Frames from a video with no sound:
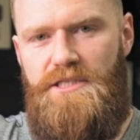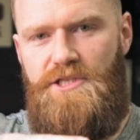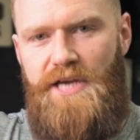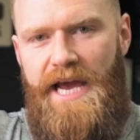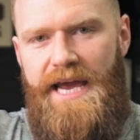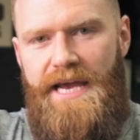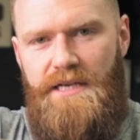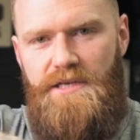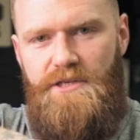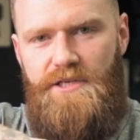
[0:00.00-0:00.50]

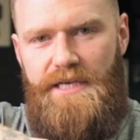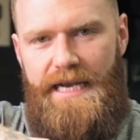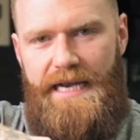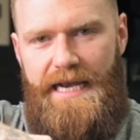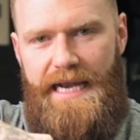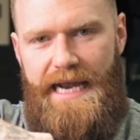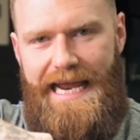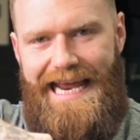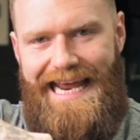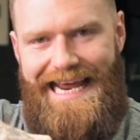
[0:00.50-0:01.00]
change
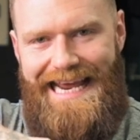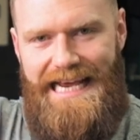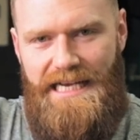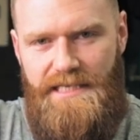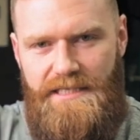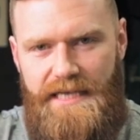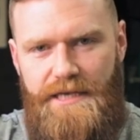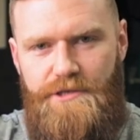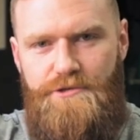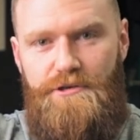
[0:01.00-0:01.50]
in
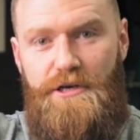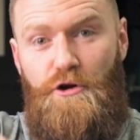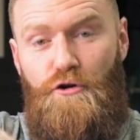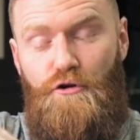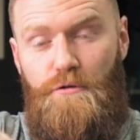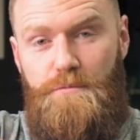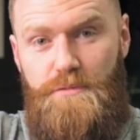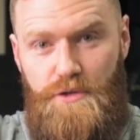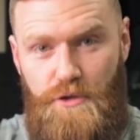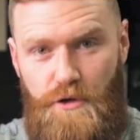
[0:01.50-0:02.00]
eccentric
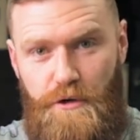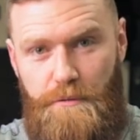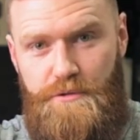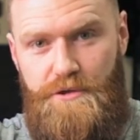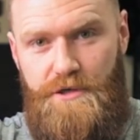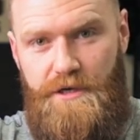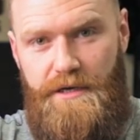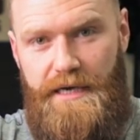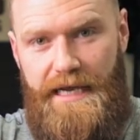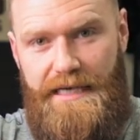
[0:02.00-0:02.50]
or
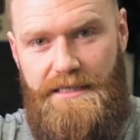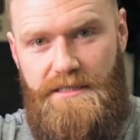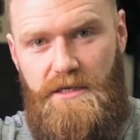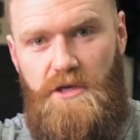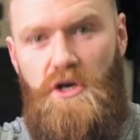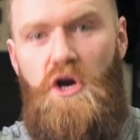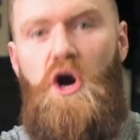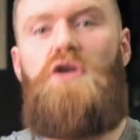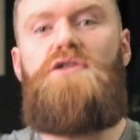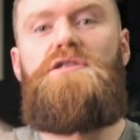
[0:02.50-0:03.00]
absorption into
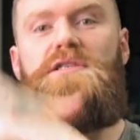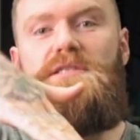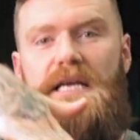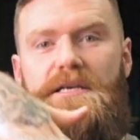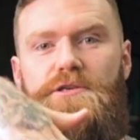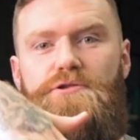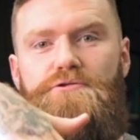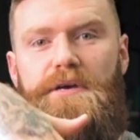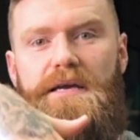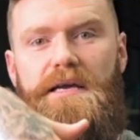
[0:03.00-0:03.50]

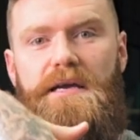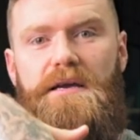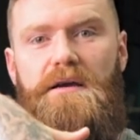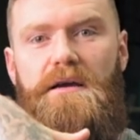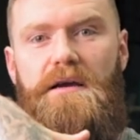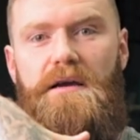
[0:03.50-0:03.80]
concentric